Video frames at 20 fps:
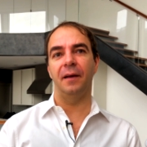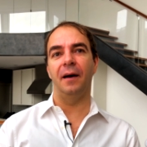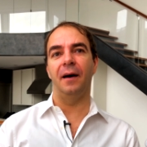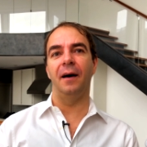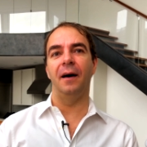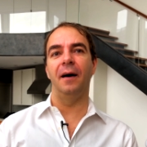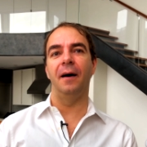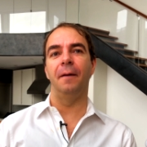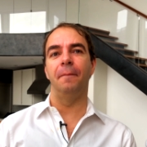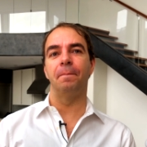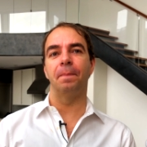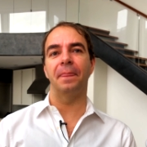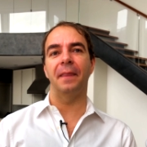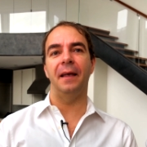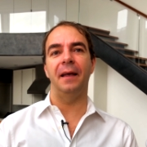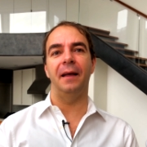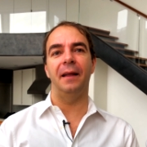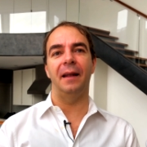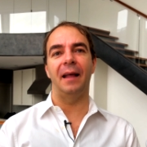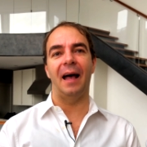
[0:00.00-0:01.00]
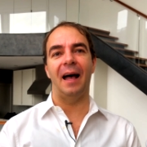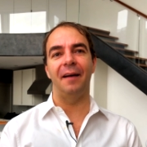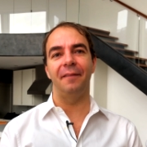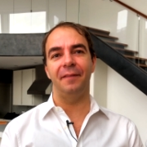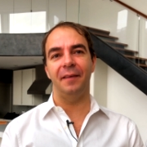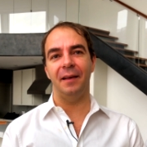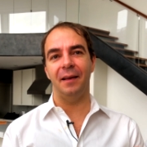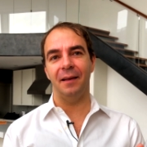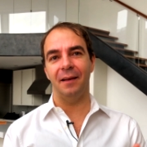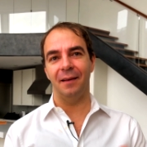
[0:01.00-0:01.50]
Wow. Um, and
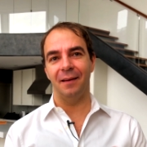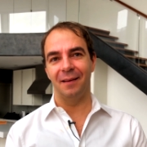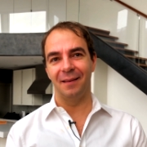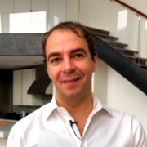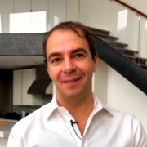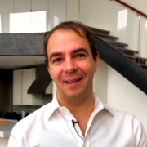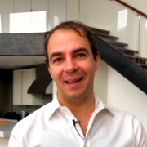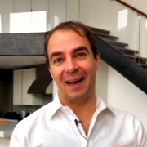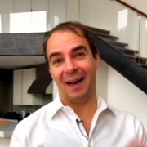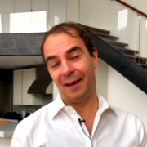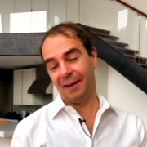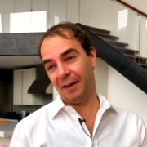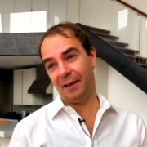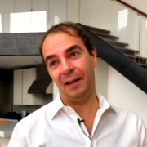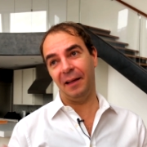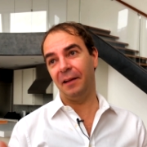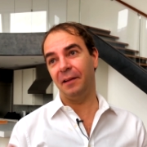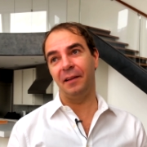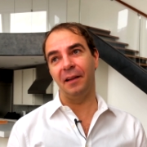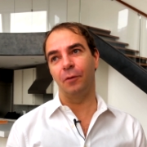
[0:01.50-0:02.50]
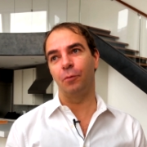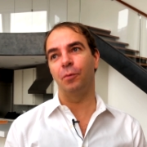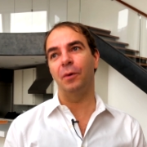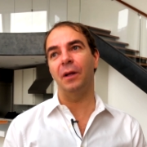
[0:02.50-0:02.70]
having, yeah, it, it did